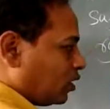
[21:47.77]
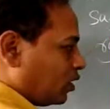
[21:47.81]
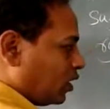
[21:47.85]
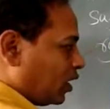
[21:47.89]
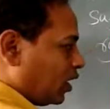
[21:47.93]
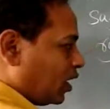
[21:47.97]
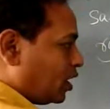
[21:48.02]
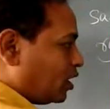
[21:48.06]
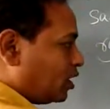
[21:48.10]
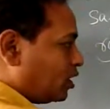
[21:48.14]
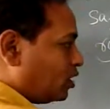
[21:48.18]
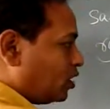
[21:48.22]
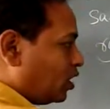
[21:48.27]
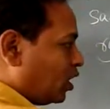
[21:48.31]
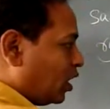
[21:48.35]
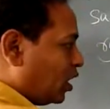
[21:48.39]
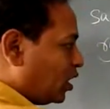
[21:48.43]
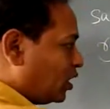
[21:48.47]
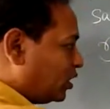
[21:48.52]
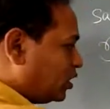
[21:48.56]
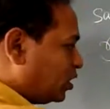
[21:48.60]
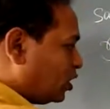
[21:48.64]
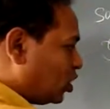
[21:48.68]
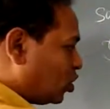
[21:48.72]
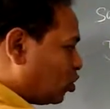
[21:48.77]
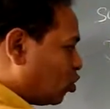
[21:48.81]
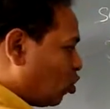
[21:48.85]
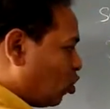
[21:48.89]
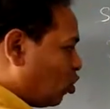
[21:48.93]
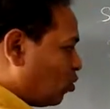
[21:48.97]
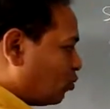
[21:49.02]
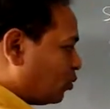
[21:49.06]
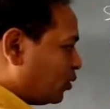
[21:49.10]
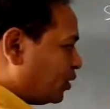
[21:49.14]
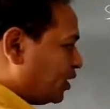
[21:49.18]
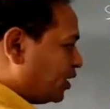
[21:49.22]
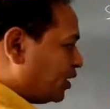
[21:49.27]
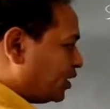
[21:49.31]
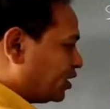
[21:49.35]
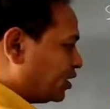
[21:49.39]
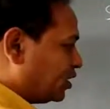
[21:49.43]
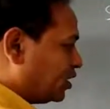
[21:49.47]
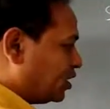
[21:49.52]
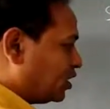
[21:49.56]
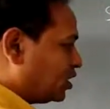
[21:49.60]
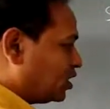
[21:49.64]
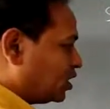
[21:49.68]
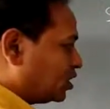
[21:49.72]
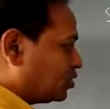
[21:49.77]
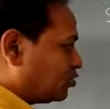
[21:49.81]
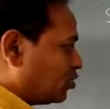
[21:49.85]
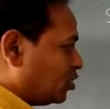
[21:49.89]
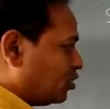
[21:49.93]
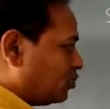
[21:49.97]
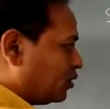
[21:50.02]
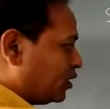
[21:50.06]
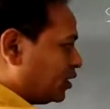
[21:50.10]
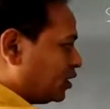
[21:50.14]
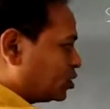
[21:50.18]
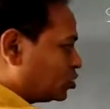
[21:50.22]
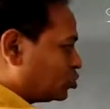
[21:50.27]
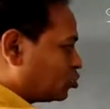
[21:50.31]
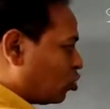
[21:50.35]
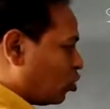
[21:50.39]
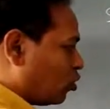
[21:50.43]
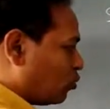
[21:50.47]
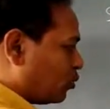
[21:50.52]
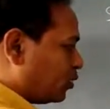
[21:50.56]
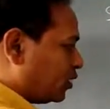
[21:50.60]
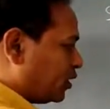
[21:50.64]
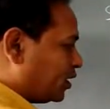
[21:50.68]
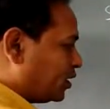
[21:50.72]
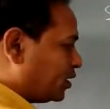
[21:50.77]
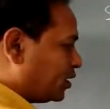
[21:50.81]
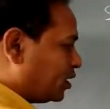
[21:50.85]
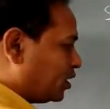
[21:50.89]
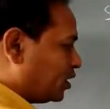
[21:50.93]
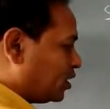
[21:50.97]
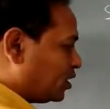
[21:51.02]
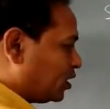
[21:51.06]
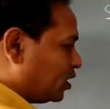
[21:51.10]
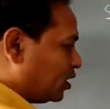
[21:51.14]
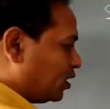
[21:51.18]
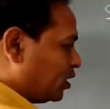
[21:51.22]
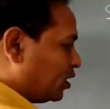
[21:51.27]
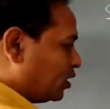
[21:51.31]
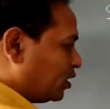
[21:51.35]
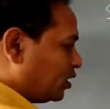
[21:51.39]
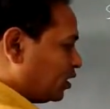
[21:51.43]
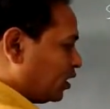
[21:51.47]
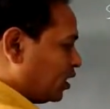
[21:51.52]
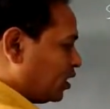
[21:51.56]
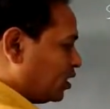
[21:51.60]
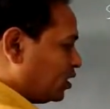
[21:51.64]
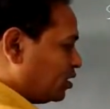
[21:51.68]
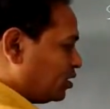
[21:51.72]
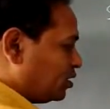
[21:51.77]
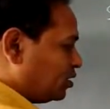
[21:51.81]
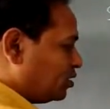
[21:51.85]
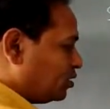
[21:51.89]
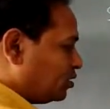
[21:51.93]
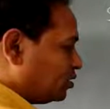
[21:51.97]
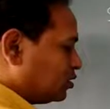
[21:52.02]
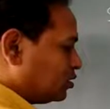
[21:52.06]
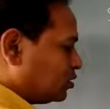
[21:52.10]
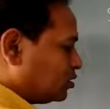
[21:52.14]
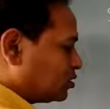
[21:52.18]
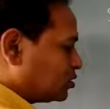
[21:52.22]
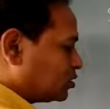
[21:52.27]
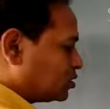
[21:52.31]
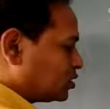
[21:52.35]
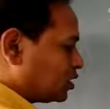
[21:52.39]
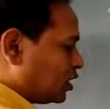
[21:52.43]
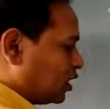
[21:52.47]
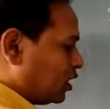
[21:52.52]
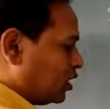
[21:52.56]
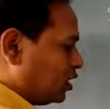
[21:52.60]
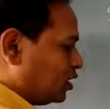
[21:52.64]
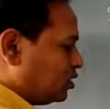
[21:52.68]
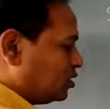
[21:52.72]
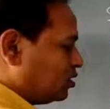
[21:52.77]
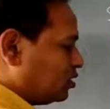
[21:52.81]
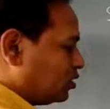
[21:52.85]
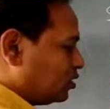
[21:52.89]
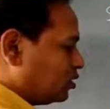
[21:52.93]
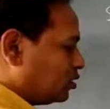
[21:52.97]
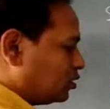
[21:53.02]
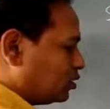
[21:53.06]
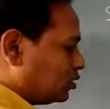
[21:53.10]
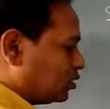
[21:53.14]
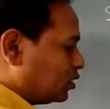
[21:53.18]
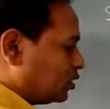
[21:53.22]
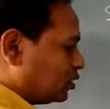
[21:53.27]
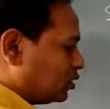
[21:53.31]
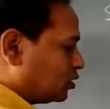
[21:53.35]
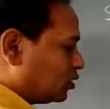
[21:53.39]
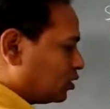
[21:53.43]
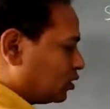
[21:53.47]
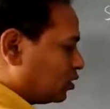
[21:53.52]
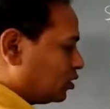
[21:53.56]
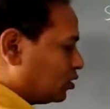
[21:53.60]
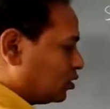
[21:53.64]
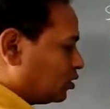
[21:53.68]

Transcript: And another component here, it will be its component here, n sin theta.